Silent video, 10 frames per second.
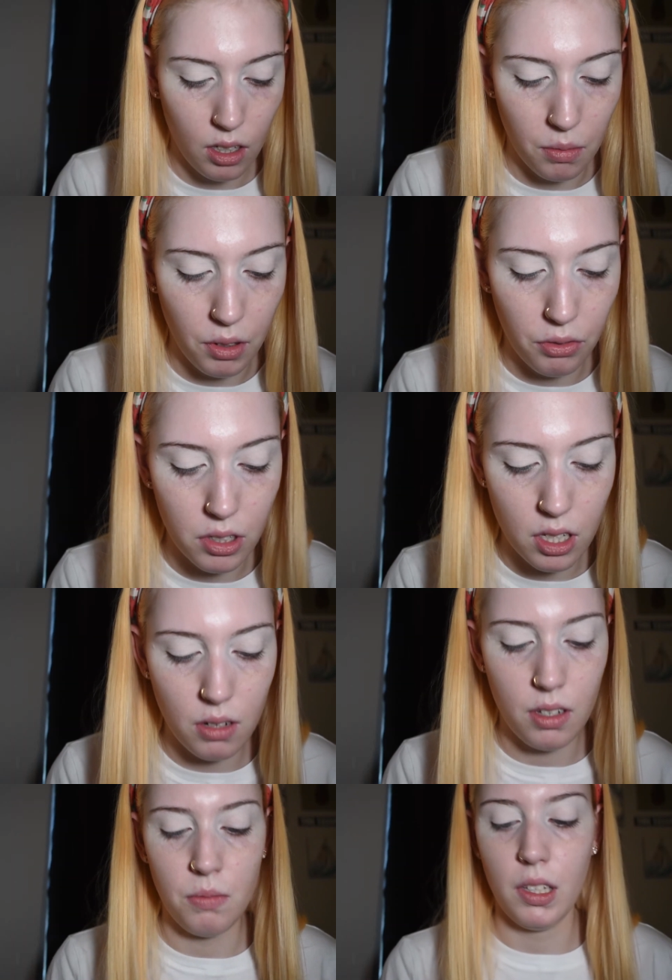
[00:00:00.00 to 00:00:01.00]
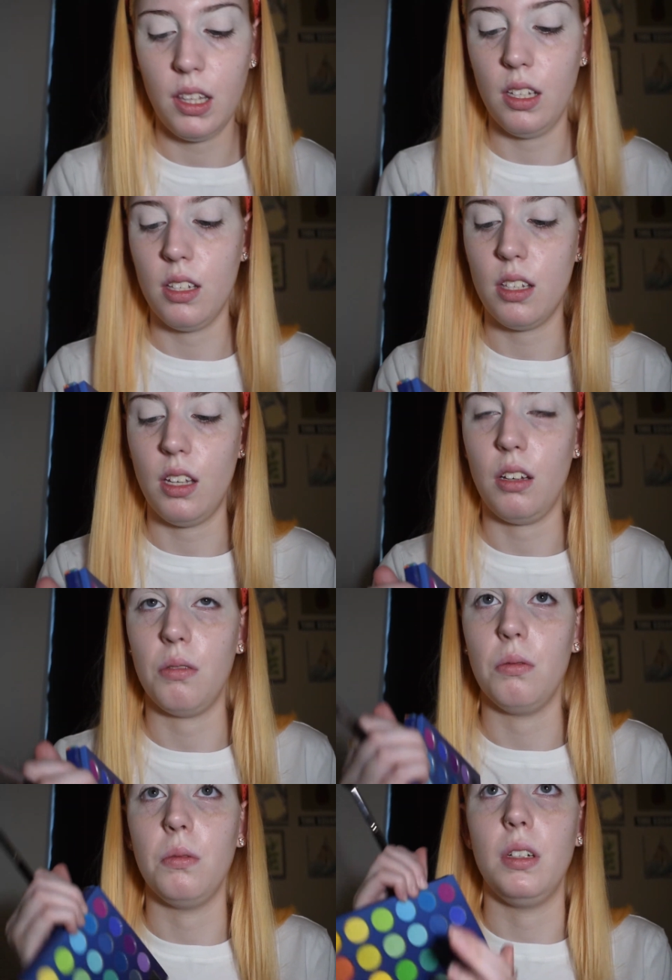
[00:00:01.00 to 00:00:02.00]
I'm gonna first go in with this like
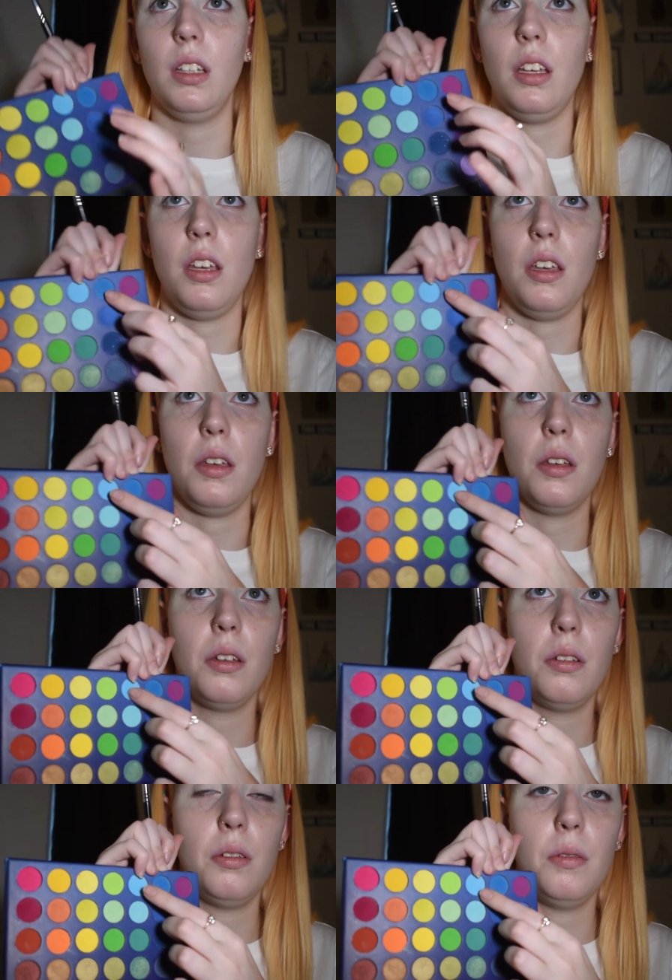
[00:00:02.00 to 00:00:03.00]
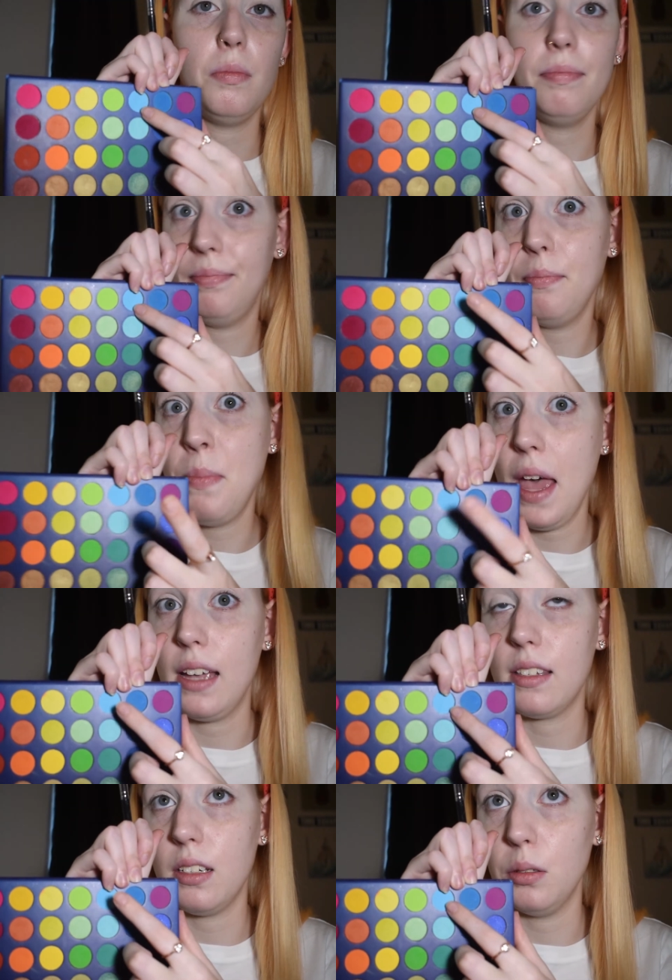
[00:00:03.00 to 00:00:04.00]
really
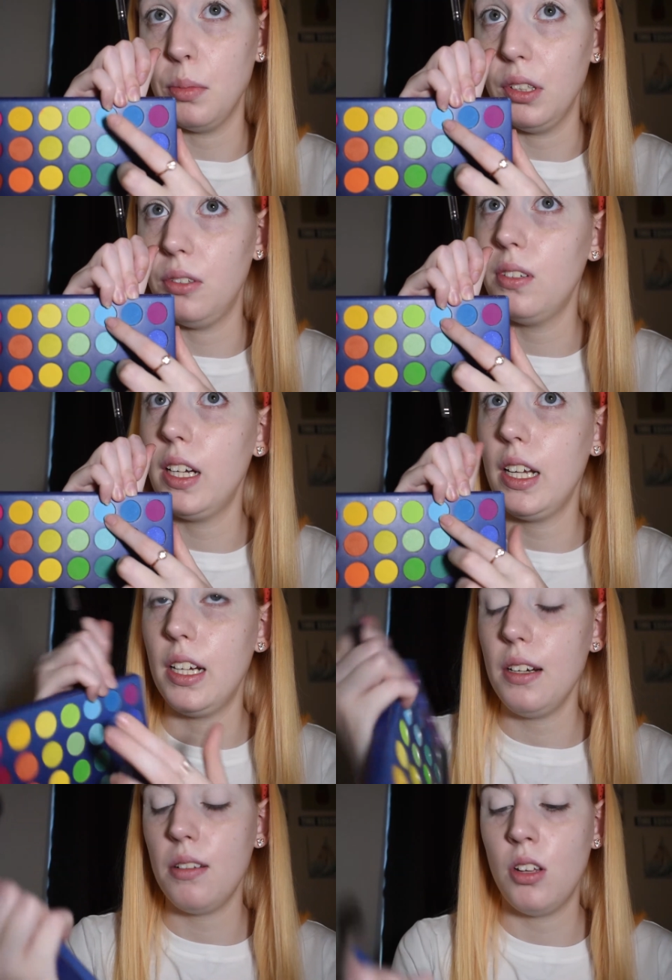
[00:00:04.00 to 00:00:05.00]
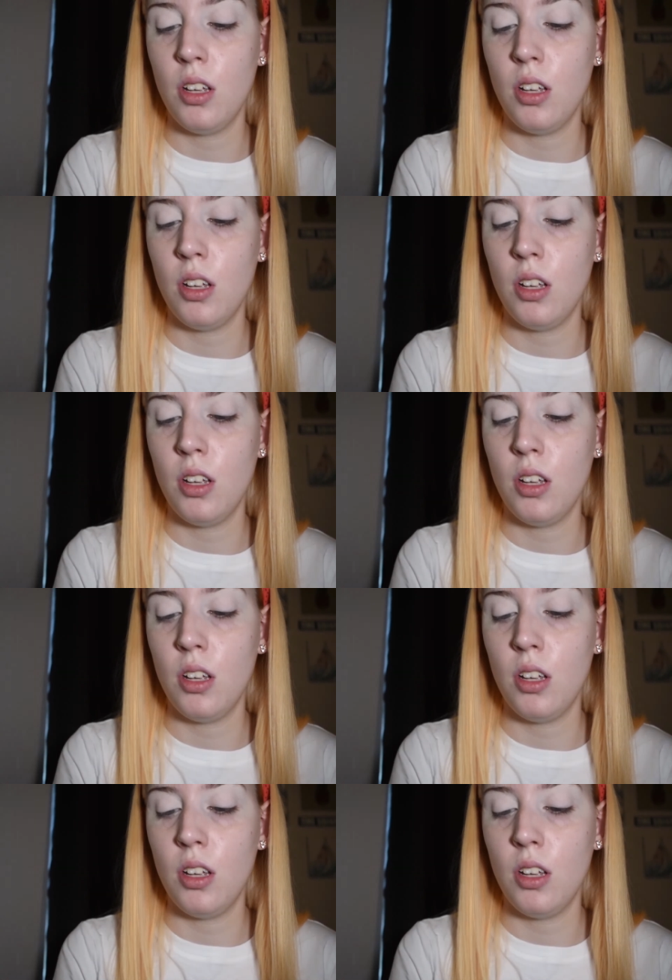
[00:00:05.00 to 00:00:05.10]
pastel blue right here.